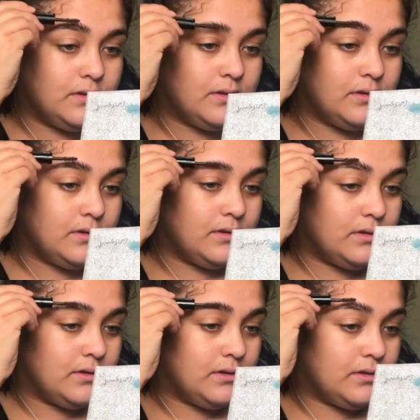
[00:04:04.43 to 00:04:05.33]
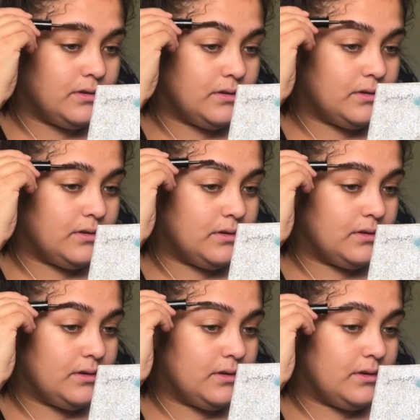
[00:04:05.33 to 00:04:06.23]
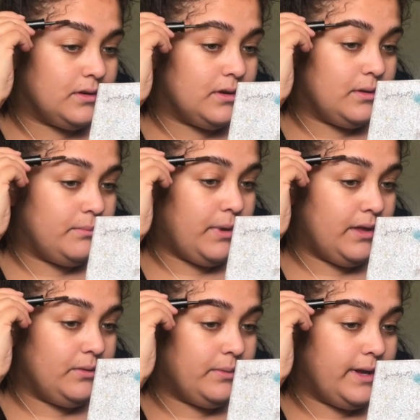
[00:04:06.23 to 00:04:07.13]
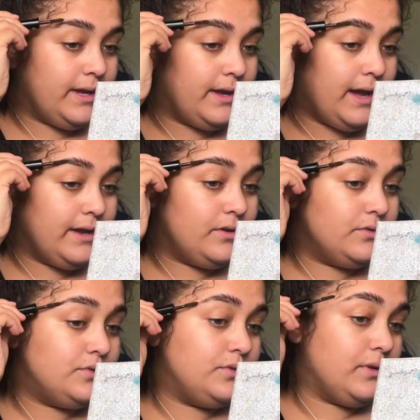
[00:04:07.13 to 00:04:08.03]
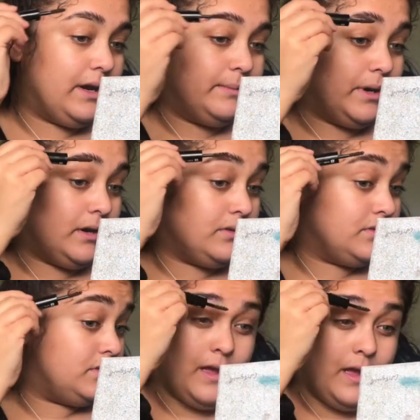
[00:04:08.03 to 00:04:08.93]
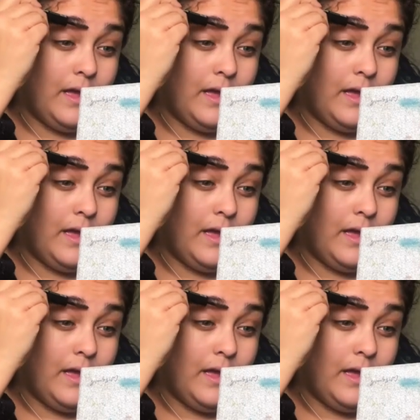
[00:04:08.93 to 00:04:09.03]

By the way, I don't do eyebrows.